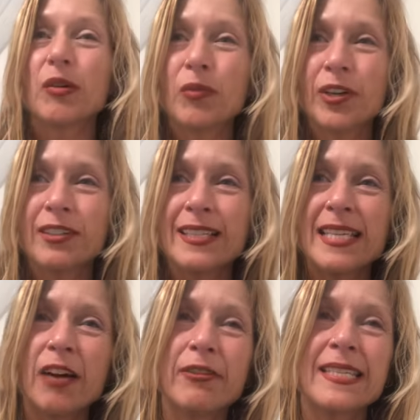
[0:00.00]
the world is
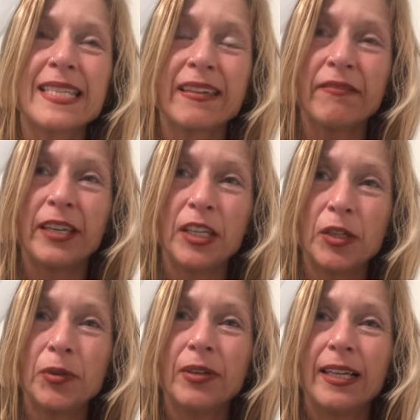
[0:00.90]
always giving
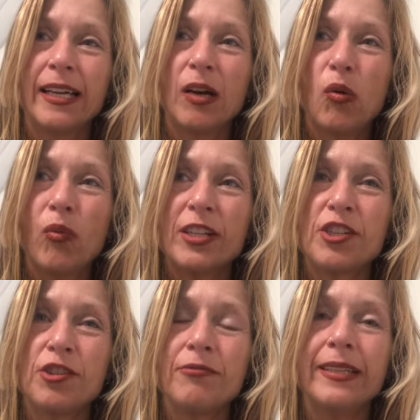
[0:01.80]
you
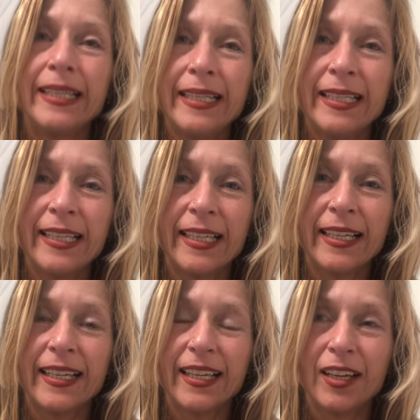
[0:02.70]
what you need
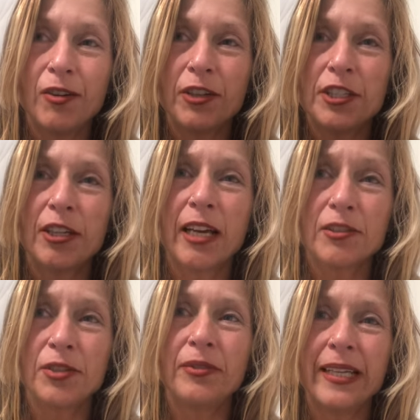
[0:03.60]
in order to
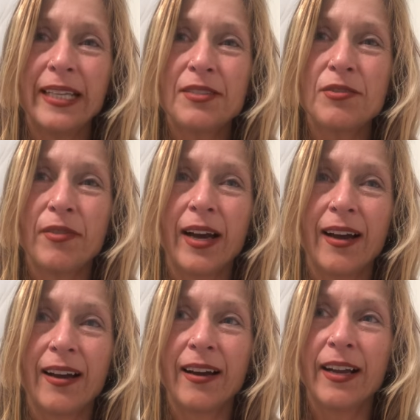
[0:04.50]
tune into the
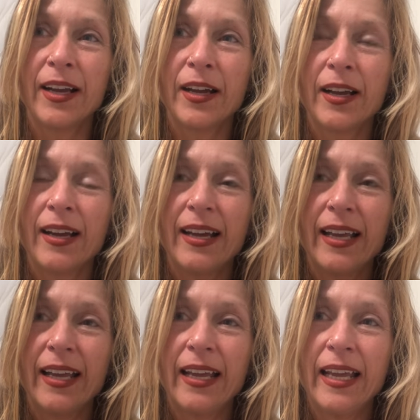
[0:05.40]
heart.
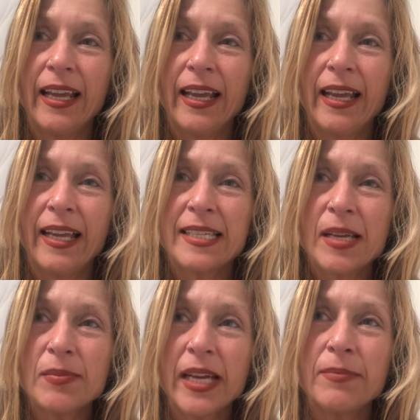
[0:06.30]
And
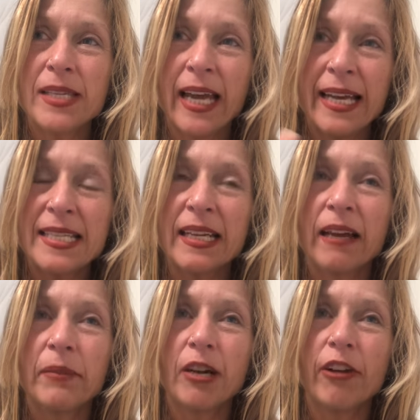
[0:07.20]
sometimes it has to
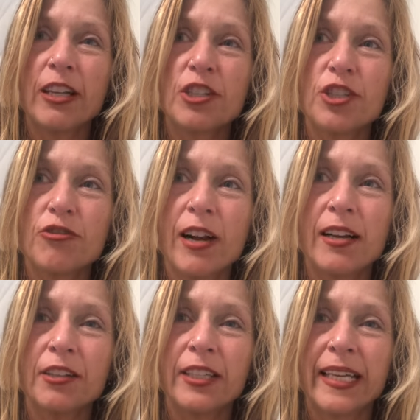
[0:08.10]
come across
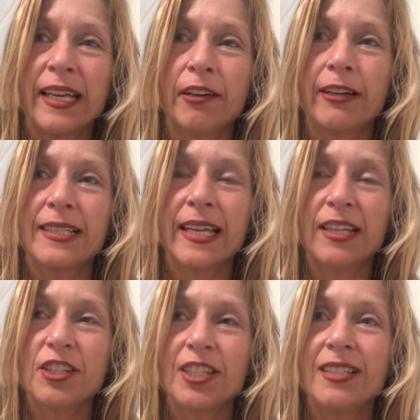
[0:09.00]
stronger to get our
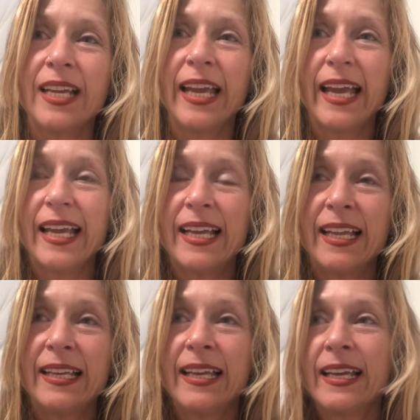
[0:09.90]
attention.
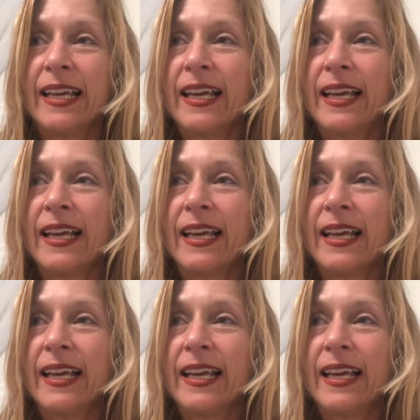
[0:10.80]
And